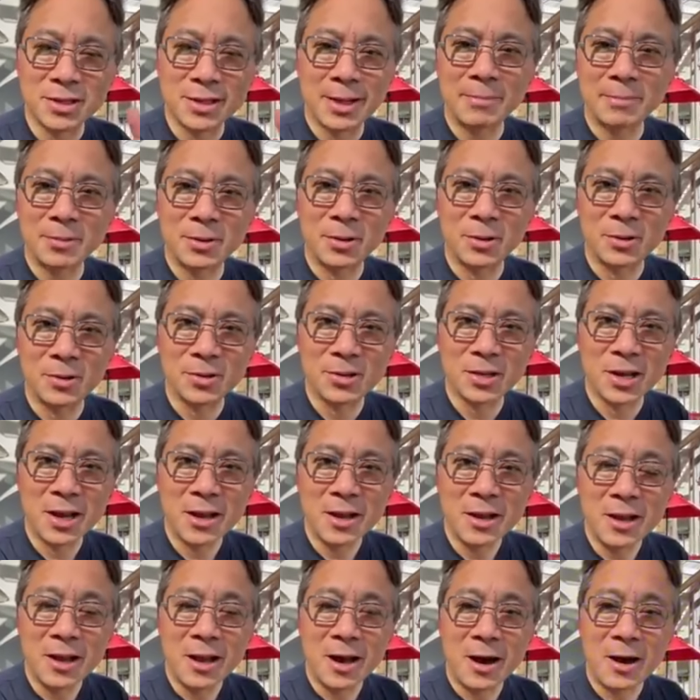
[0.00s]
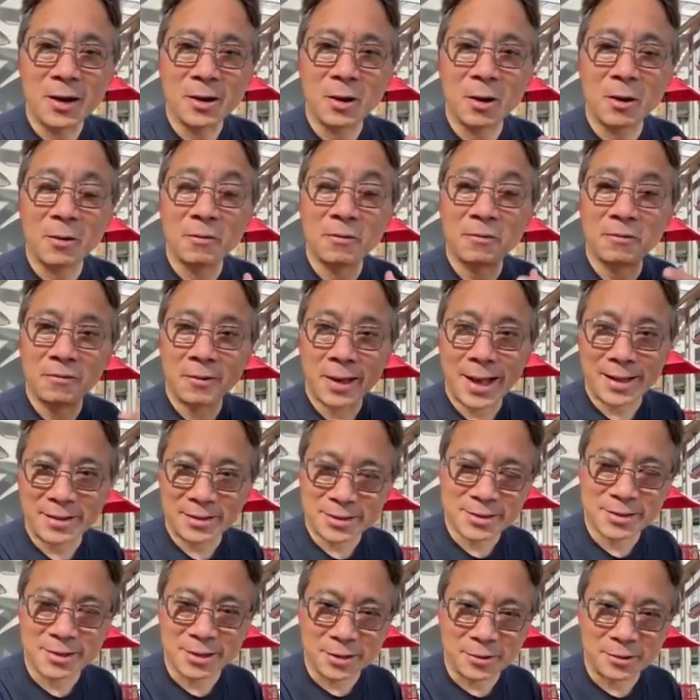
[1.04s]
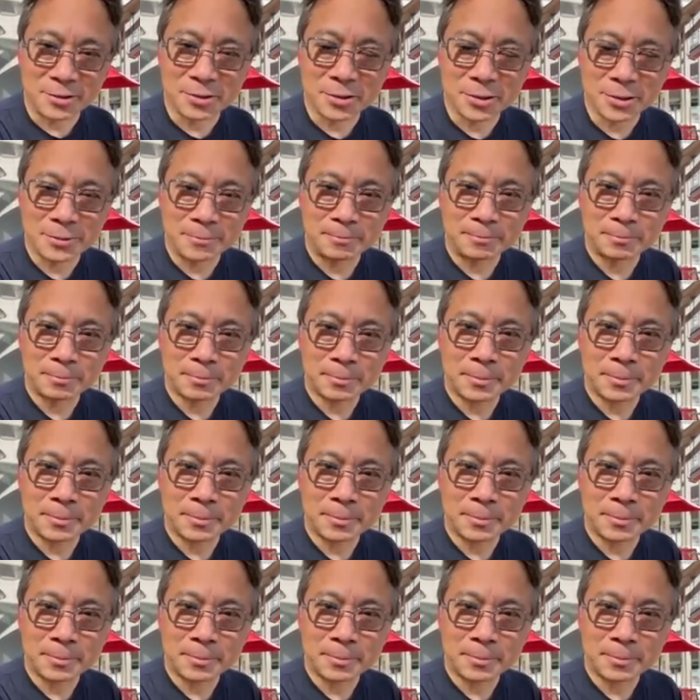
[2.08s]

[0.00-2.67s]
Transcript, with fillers: receptors on our fat cells.